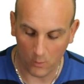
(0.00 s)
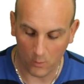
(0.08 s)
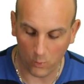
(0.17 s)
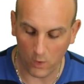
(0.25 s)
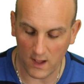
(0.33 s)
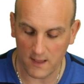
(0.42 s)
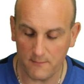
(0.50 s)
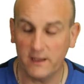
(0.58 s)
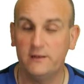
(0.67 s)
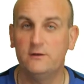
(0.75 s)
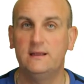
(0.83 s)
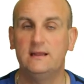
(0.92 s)
Why am
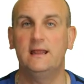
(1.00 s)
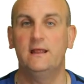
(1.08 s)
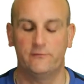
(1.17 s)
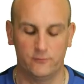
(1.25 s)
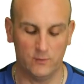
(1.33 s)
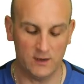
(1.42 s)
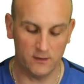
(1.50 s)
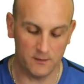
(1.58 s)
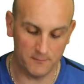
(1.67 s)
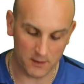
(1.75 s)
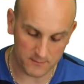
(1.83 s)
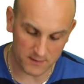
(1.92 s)
I doing this? Well, at the
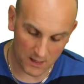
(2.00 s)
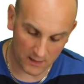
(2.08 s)
moment,